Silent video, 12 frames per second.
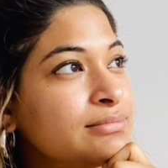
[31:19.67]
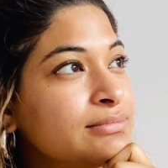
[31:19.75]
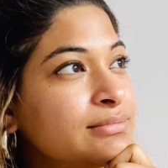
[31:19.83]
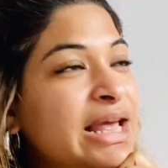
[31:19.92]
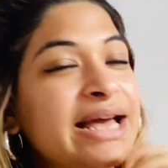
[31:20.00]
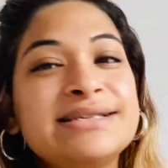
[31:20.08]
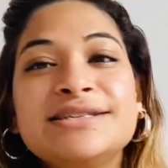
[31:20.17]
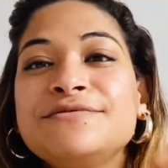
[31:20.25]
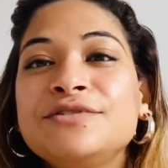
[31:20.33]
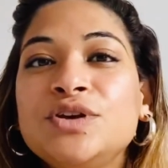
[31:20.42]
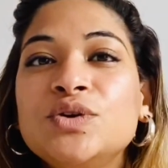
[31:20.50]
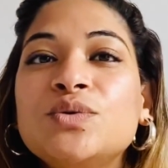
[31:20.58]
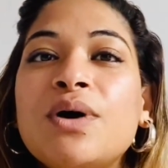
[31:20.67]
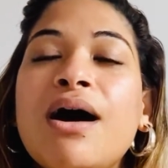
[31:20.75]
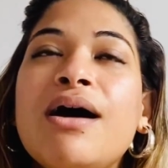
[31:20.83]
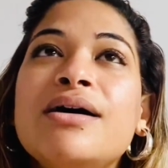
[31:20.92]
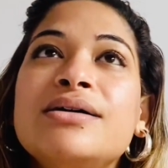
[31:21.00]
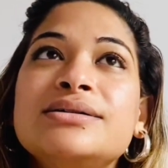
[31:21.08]
as if you
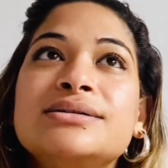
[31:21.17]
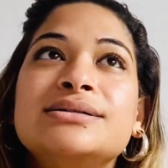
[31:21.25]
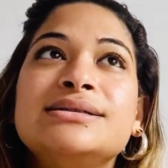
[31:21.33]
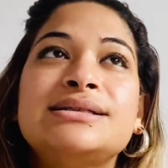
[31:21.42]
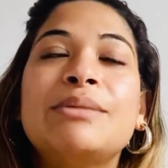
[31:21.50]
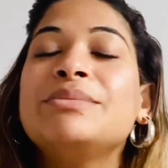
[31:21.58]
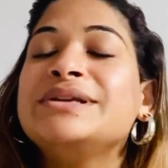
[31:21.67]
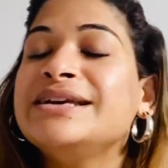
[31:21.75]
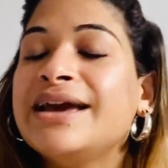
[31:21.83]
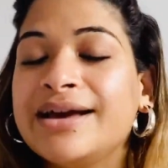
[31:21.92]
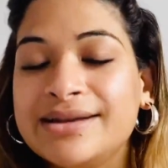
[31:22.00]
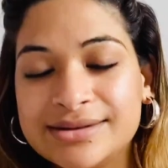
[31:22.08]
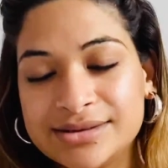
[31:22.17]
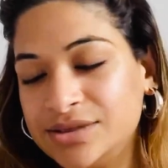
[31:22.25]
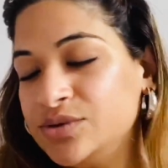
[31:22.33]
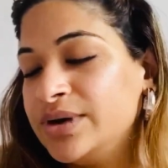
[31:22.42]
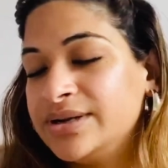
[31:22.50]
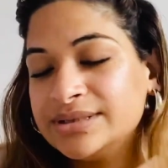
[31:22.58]
are somebody else, you
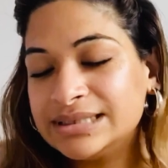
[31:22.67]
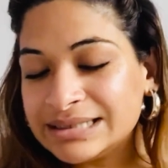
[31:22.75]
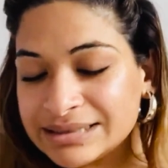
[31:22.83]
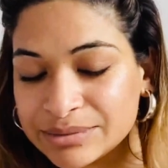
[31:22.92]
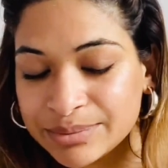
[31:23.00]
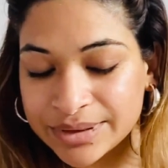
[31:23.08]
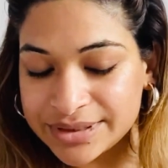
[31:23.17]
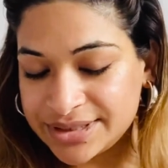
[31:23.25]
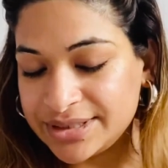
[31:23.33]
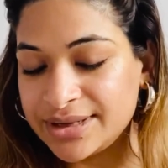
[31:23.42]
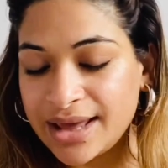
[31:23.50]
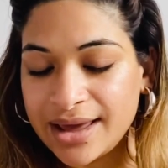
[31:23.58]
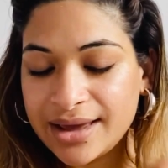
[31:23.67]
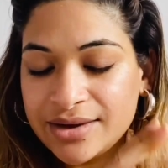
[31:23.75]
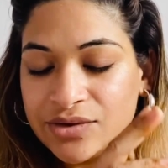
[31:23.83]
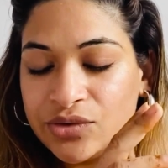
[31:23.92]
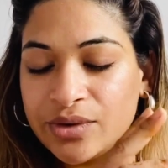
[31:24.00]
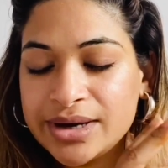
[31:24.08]
are a third person, and
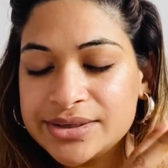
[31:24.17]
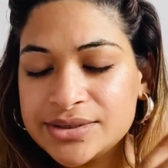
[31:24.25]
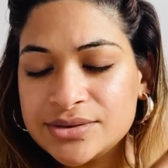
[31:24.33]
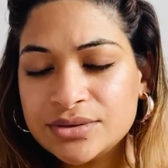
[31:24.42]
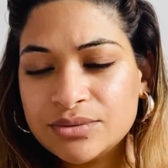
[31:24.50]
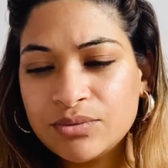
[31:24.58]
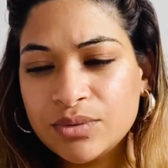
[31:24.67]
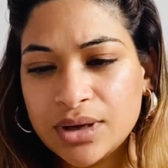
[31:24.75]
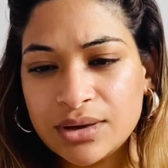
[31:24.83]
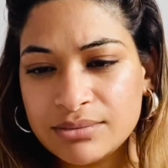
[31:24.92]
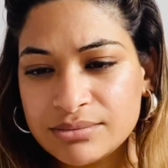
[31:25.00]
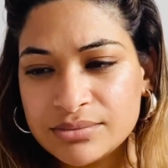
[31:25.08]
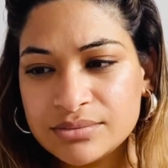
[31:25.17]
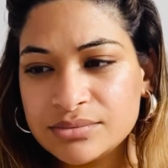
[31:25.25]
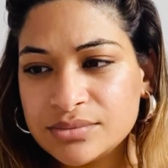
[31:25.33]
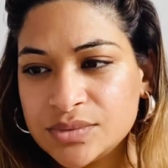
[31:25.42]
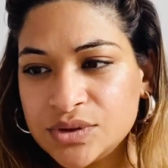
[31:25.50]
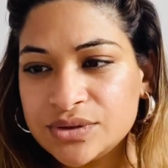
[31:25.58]
you're
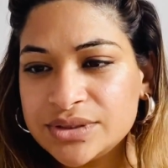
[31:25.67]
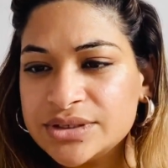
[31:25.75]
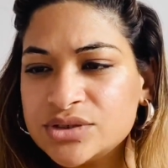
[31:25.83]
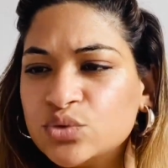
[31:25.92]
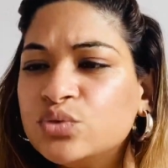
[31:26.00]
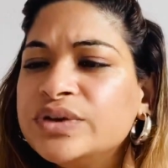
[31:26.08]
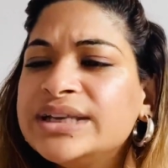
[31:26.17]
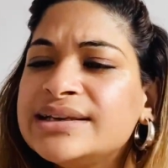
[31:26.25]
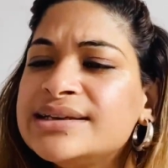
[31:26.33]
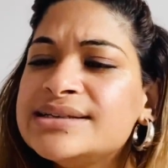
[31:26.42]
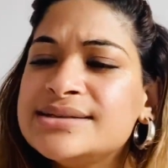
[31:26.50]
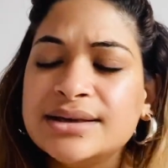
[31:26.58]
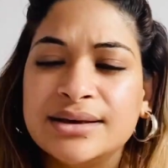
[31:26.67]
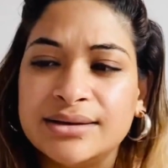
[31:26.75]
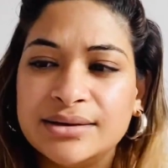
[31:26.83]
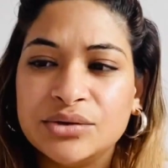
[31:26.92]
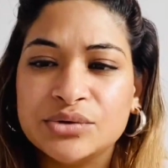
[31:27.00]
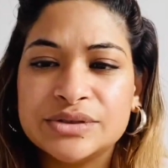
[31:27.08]
just witnessing
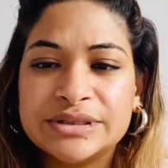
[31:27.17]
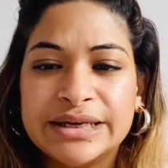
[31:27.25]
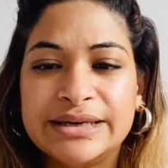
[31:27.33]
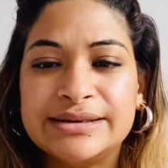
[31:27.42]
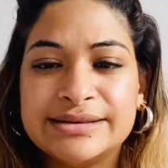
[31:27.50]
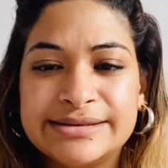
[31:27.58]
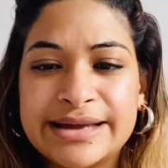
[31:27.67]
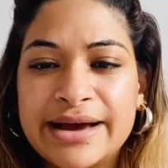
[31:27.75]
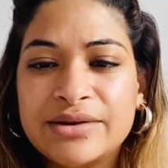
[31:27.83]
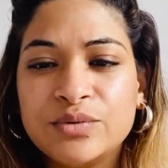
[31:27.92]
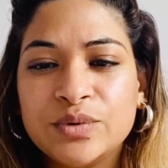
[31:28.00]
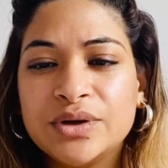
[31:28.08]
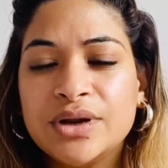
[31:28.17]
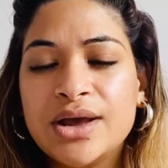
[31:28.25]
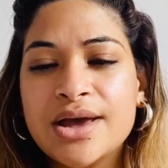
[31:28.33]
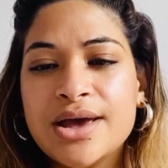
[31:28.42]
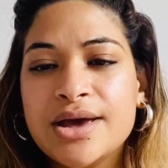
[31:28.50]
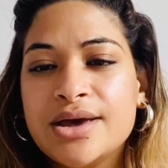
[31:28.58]
those things that were
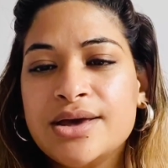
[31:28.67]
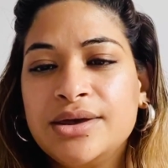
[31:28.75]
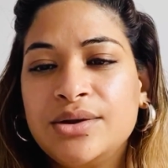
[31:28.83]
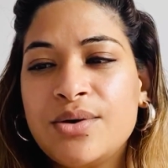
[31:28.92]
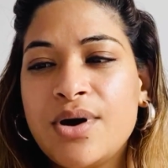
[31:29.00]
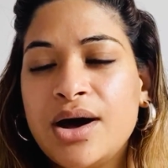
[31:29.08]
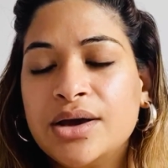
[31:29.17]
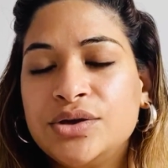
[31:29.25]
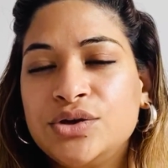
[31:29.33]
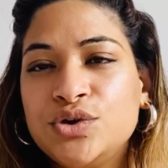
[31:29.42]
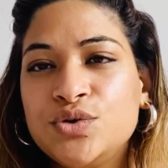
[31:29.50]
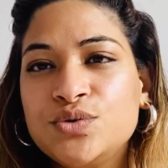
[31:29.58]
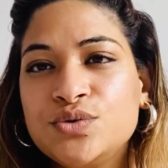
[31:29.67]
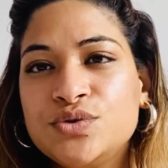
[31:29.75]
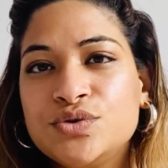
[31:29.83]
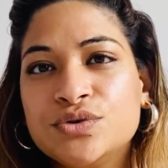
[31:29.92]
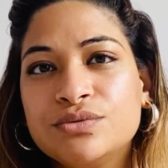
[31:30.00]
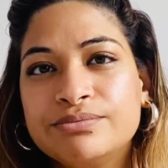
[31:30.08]
are
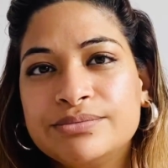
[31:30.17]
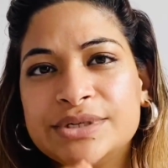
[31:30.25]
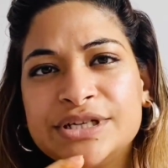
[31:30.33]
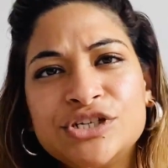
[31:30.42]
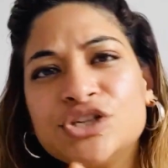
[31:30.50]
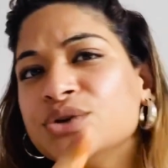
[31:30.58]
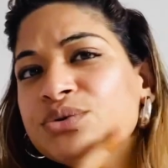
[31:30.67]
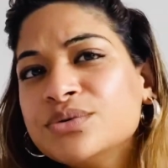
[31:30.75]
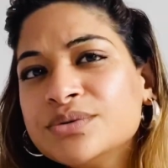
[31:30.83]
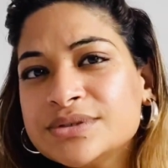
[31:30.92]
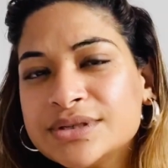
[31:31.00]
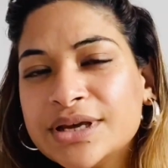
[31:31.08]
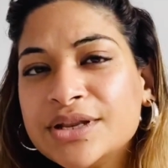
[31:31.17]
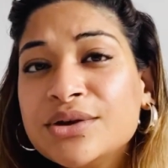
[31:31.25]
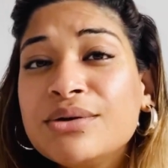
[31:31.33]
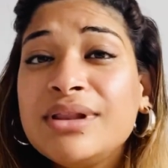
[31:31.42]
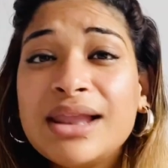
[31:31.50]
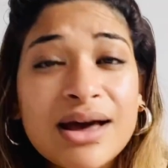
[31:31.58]
huge issues in your
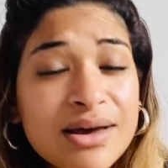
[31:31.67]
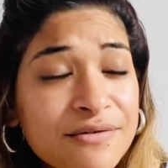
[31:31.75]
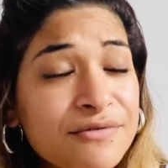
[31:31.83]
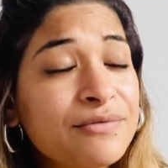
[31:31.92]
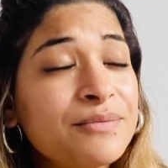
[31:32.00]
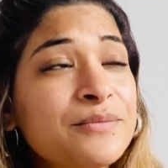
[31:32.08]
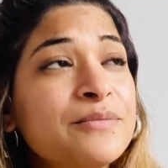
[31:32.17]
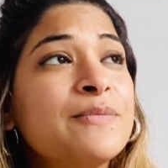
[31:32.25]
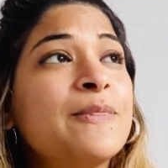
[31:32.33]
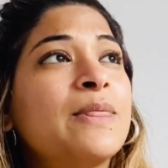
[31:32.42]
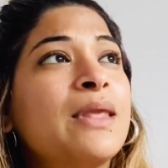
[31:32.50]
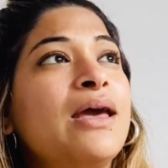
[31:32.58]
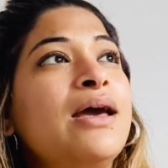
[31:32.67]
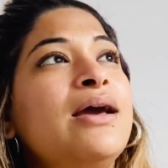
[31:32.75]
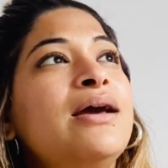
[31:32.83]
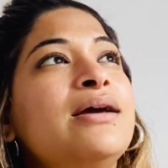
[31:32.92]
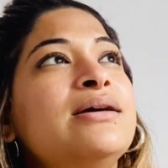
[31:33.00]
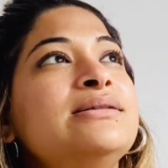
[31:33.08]
life.
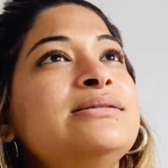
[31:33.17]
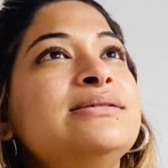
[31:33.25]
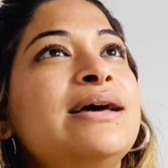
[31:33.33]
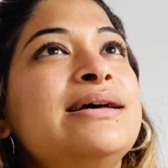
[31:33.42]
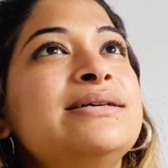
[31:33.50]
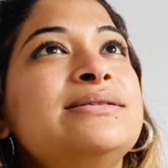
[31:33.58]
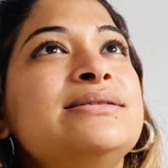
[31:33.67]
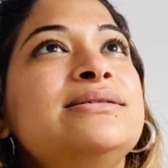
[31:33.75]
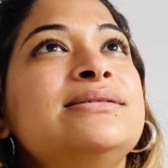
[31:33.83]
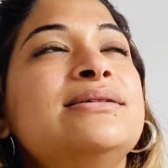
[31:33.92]
And as